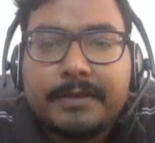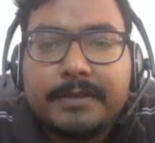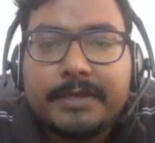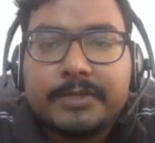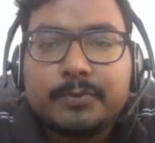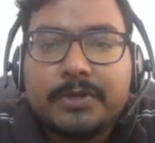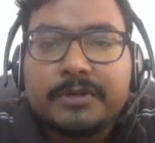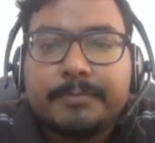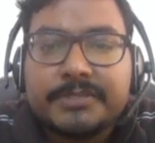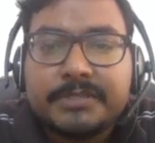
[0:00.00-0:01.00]
it will
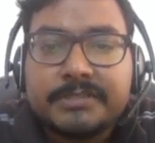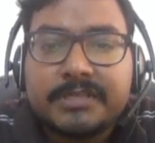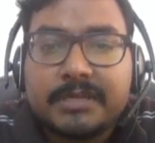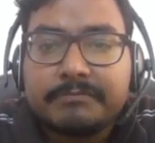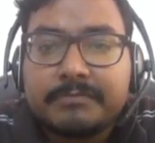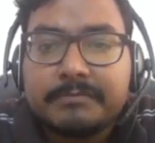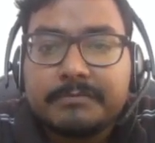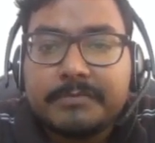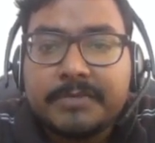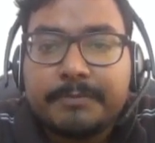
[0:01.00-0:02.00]
represent
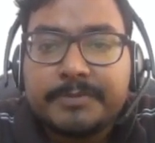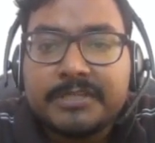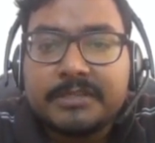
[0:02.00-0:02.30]
the